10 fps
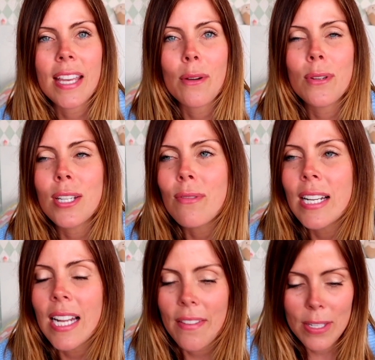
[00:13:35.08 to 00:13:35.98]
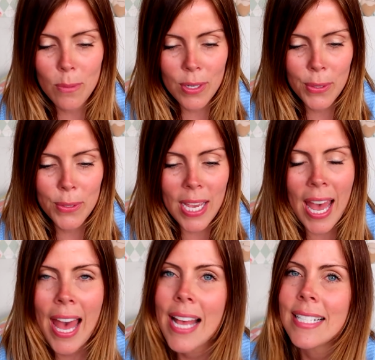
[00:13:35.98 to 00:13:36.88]
they also really like this one called
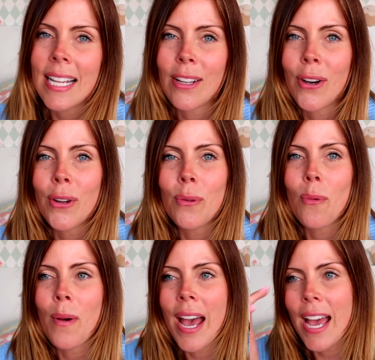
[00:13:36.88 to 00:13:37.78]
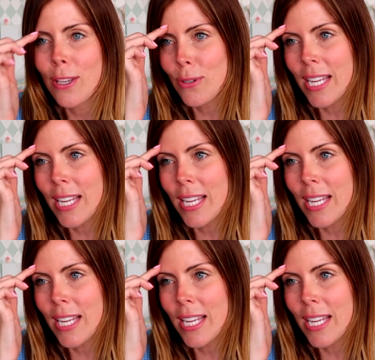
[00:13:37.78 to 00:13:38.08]
Hair Salon, where you